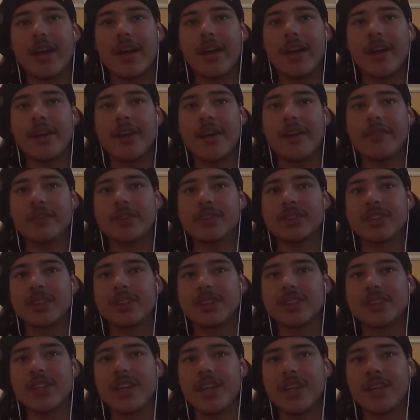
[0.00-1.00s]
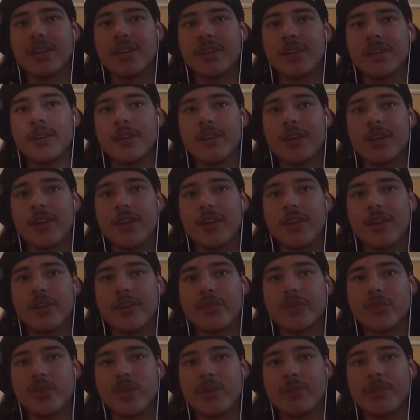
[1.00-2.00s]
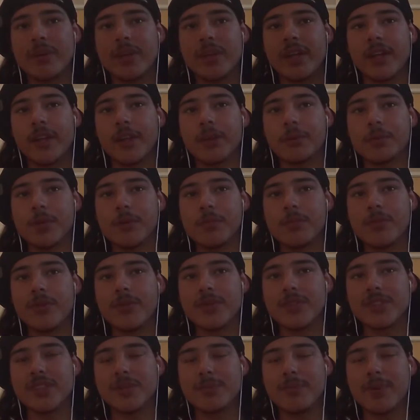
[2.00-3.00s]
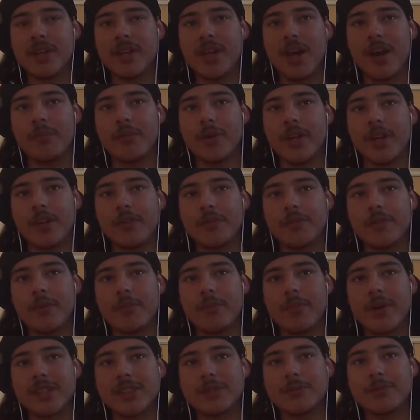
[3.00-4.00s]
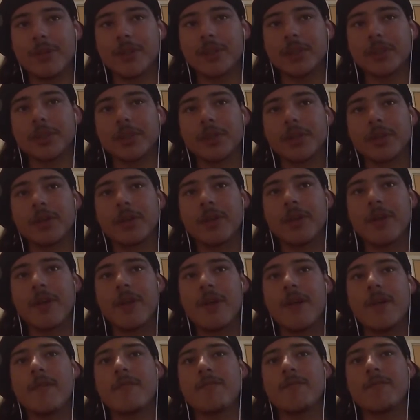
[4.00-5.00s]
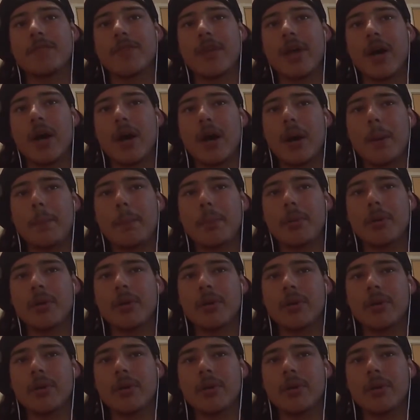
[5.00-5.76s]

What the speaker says: And ever since then, there's only been like 3 movies to be nominated for Best Picture. Up,